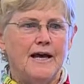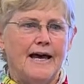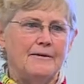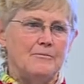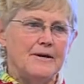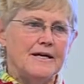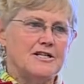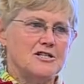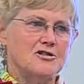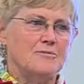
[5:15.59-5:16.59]
And
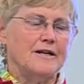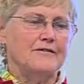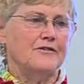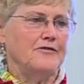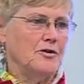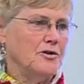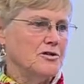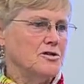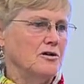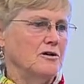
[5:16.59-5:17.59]
because there's a bit of a
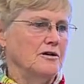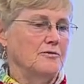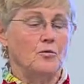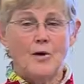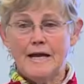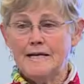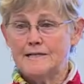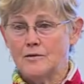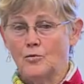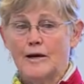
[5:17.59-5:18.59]
focus on
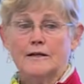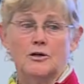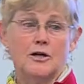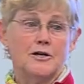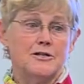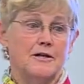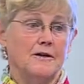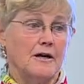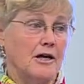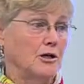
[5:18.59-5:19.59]
weight and weight loss
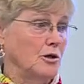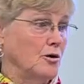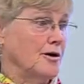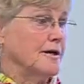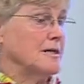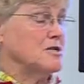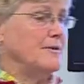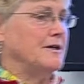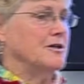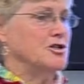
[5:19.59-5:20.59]
and caloric
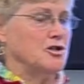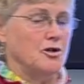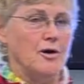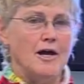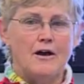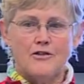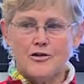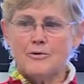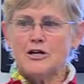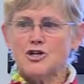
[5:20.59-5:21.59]
expenditure,
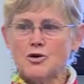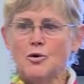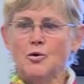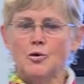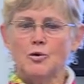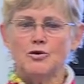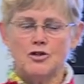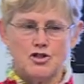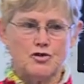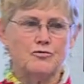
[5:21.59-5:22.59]
threshold
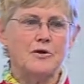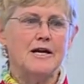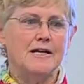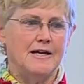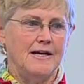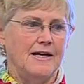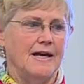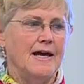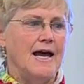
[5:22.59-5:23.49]
training